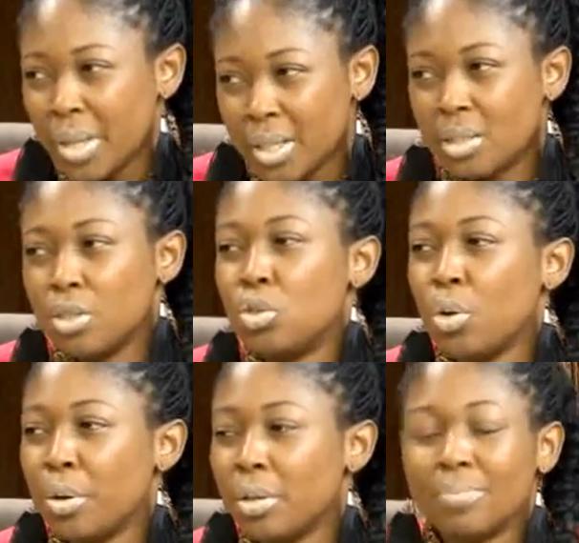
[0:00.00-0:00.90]
double
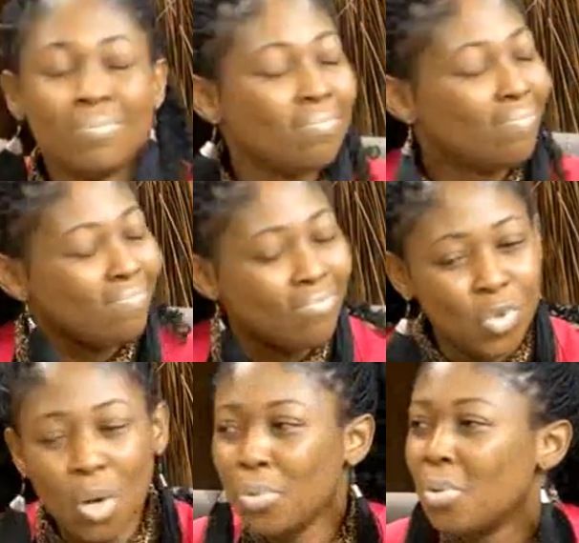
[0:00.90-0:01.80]
double wahala
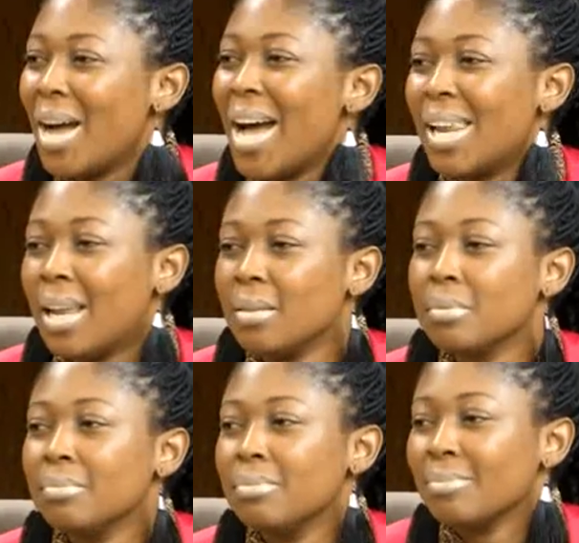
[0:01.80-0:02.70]
stop on top
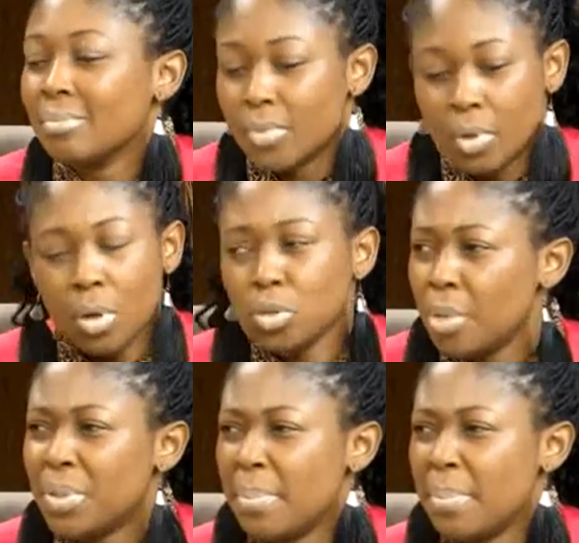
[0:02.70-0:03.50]
the on top the matter on top again.